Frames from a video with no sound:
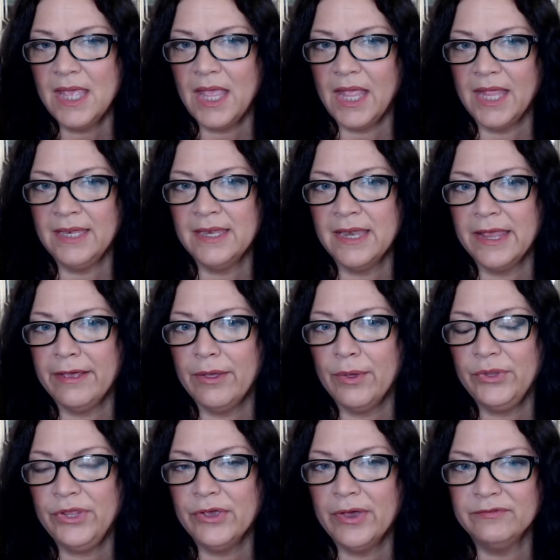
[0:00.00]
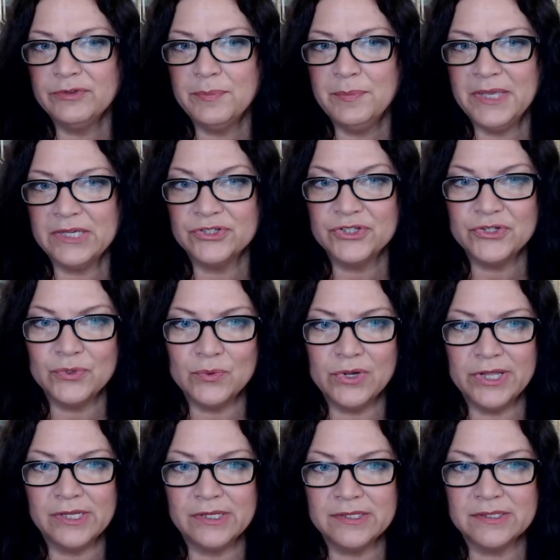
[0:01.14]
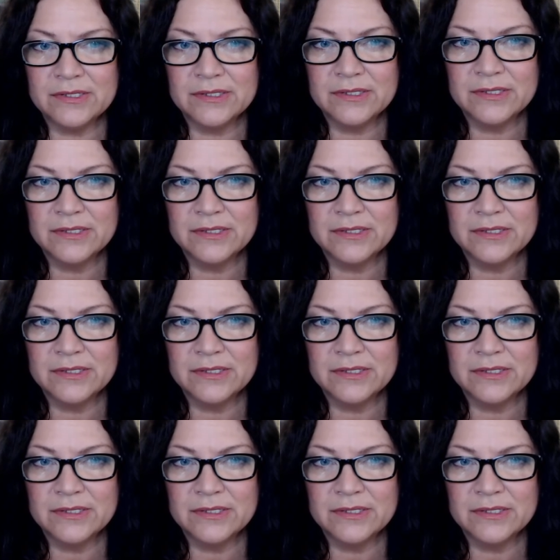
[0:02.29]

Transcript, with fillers: and now you have to make a choice